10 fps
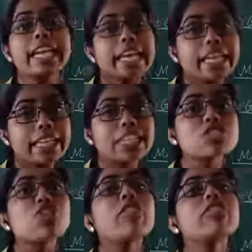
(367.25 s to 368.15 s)

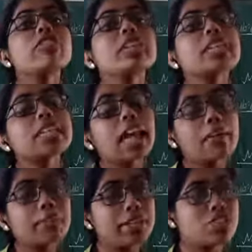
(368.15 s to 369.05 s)
increase of
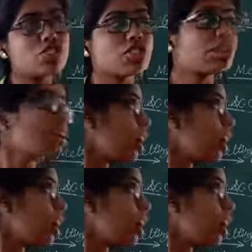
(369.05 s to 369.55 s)
temperature.